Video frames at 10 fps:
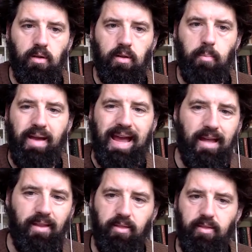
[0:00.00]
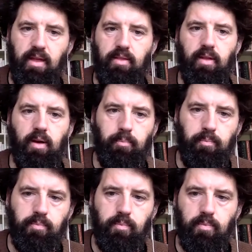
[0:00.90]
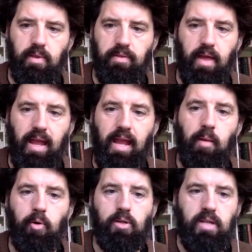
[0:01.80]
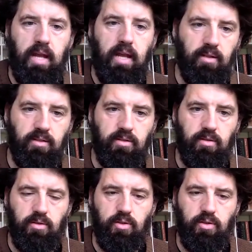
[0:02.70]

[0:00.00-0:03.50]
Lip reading: the path that the hammer takes